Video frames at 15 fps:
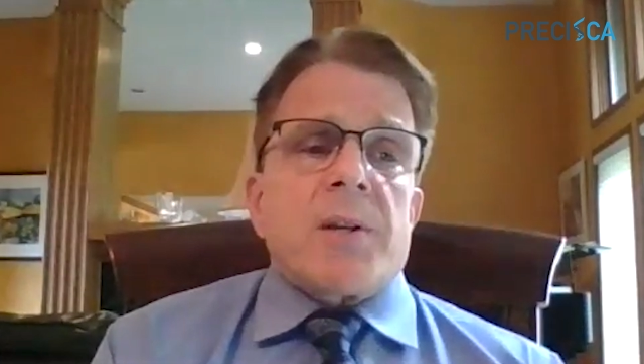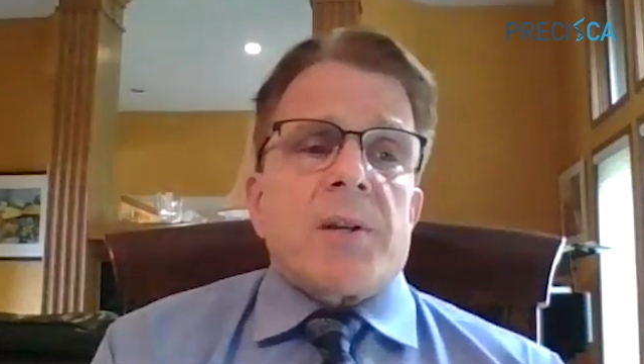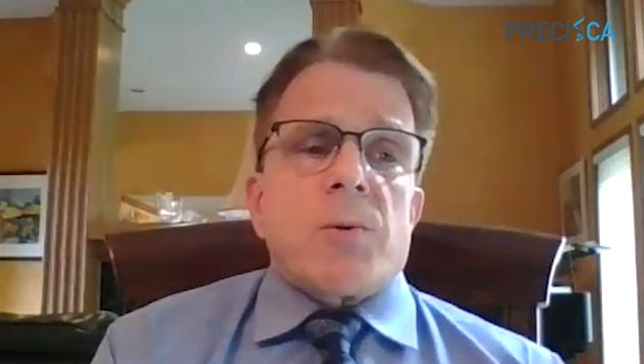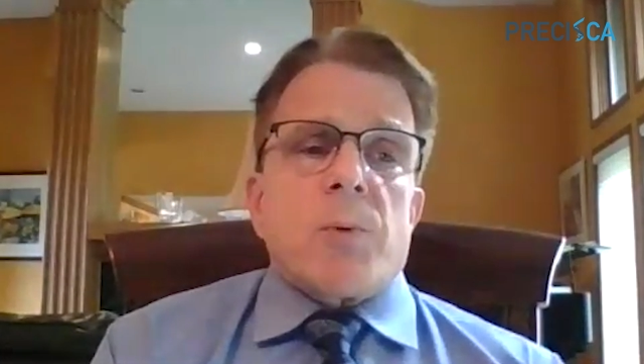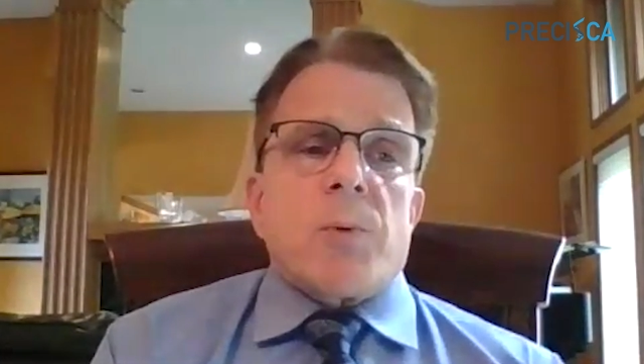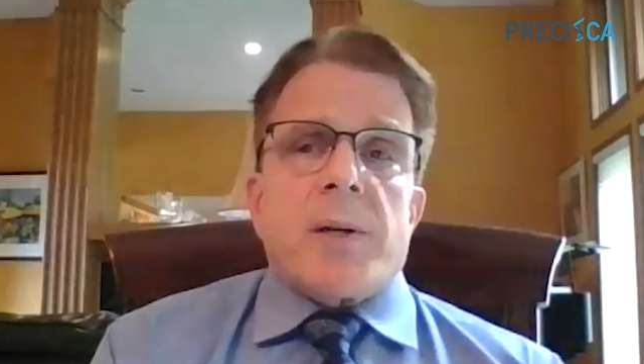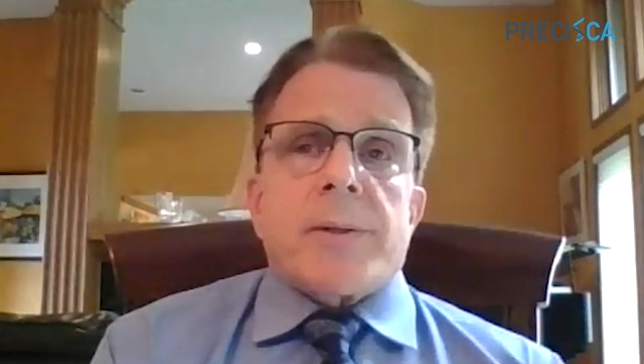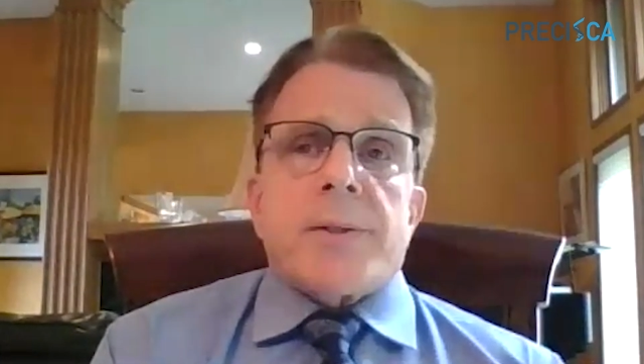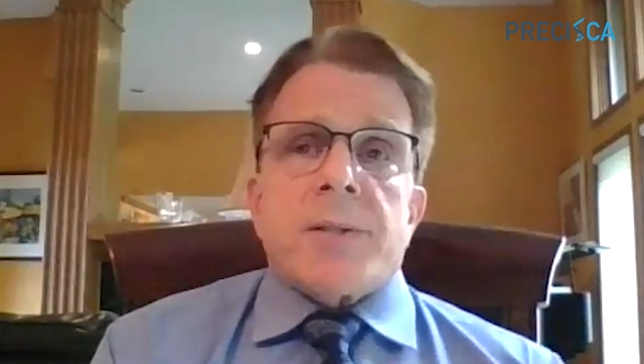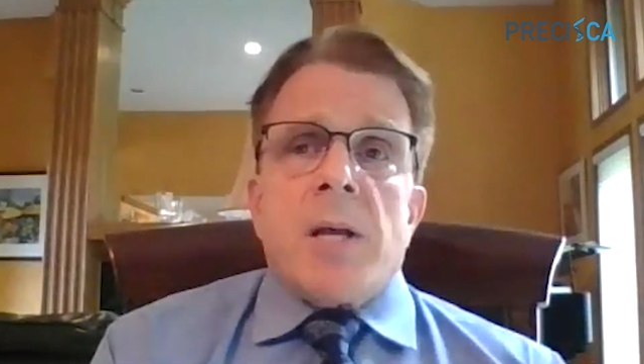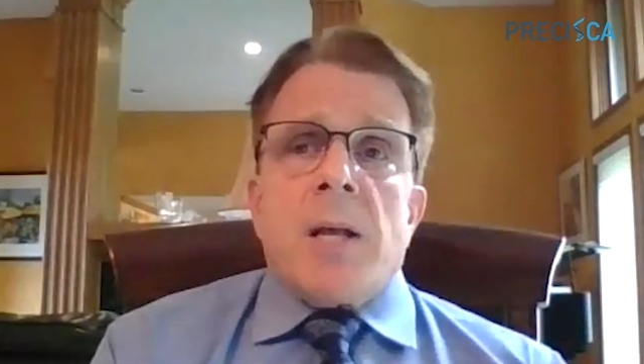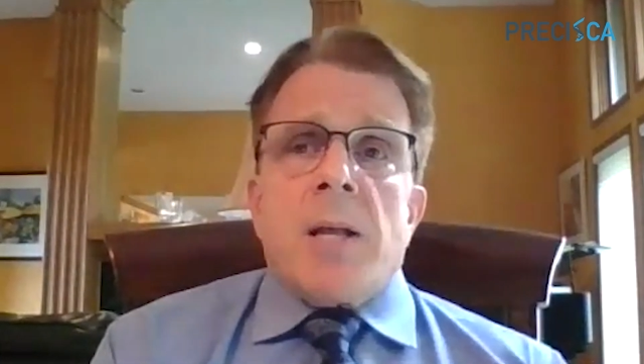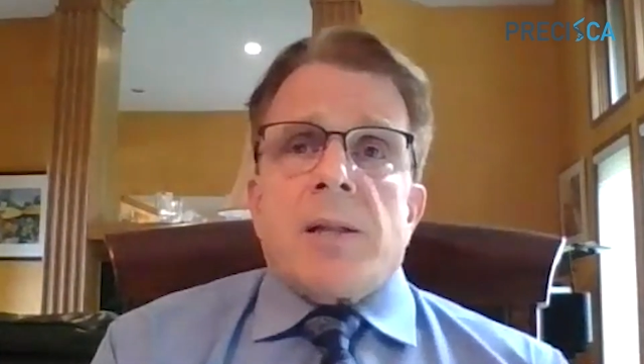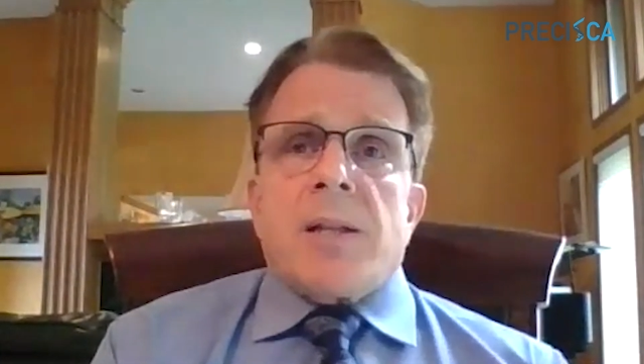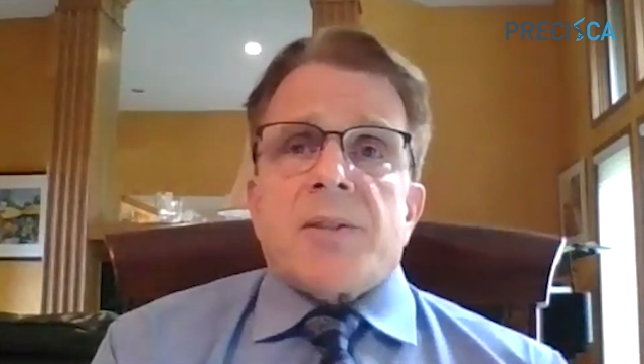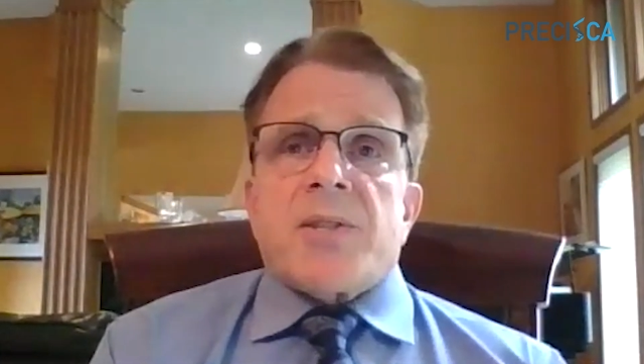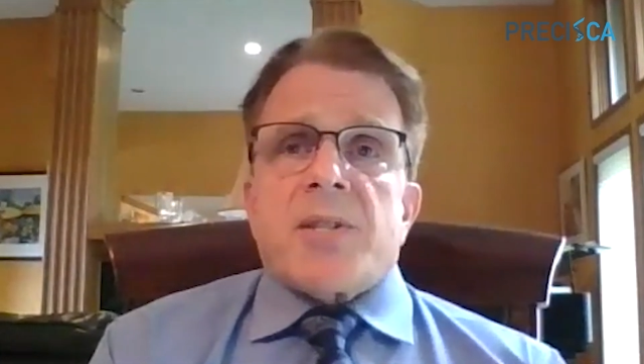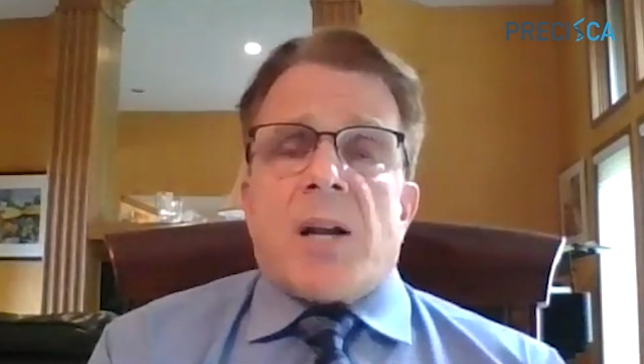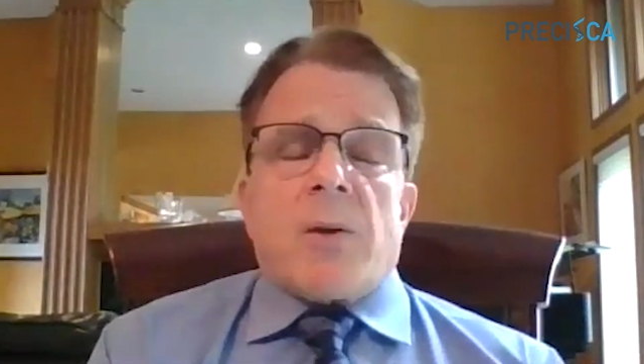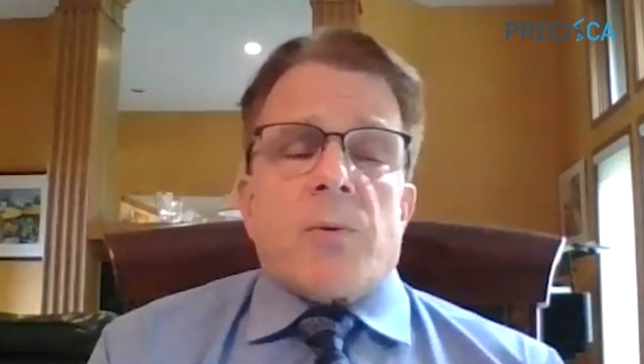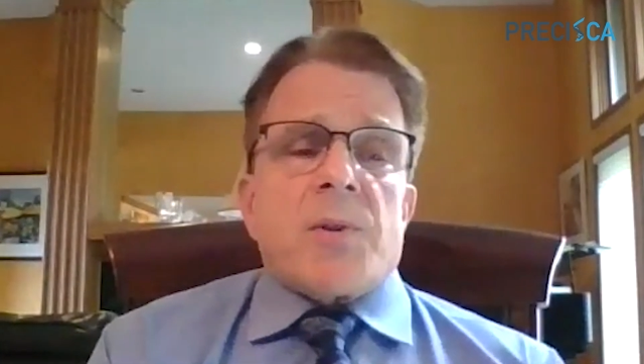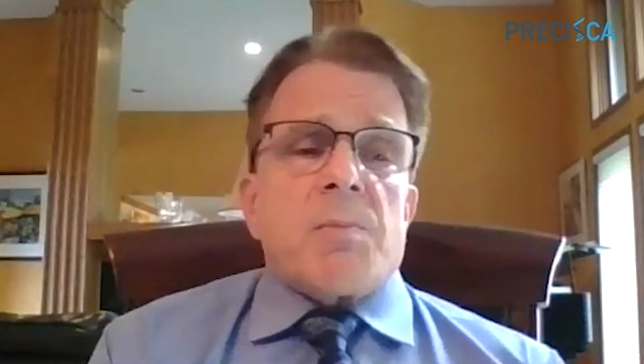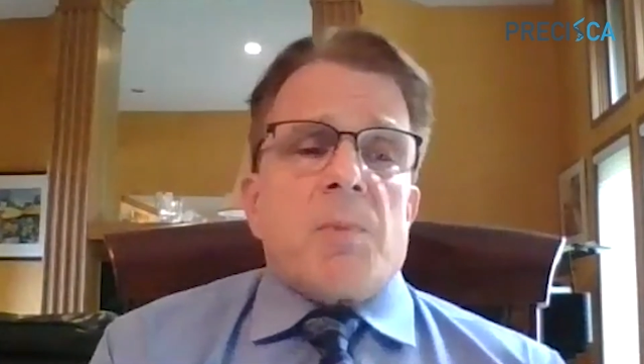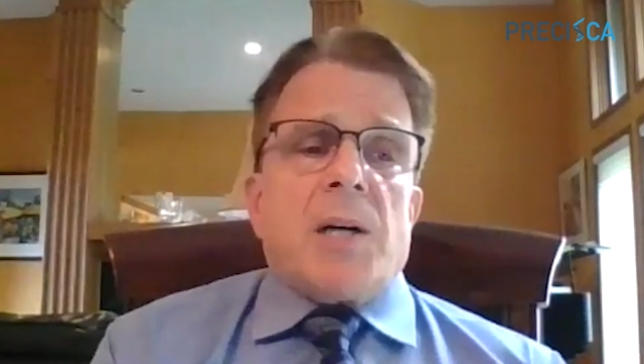In other words, let's start with